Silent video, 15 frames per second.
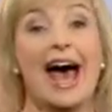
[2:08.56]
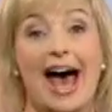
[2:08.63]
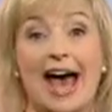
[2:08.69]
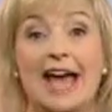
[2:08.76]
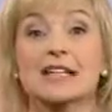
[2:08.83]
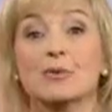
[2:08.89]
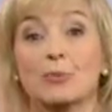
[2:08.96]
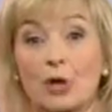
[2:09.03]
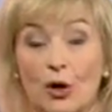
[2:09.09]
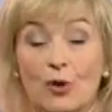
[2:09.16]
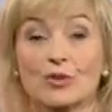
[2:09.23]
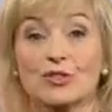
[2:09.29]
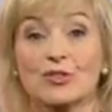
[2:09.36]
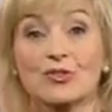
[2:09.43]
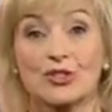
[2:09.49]
and we
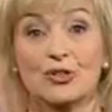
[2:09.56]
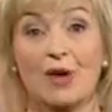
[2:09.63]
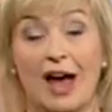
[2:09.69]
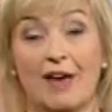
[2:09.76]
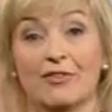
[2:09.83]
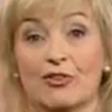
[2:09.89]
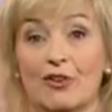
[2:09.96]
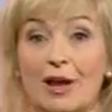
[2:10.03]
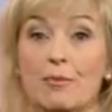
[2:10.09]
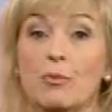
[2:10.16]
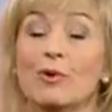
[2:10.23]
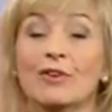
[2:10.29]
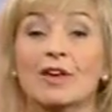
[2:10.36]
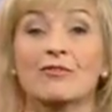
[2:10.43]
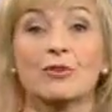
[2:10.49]
also do have the rain
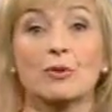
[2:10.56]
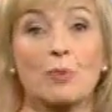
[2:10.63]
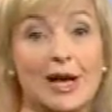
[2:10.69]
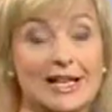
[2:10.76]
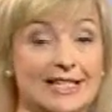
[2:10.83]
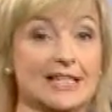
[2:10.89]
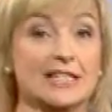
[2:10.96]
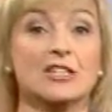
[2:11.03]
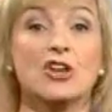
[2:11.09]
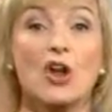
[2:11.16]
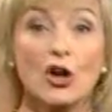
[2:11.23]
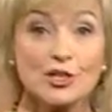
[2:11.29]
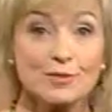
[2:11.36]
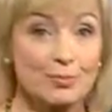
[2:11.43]
moving in from the west. It's not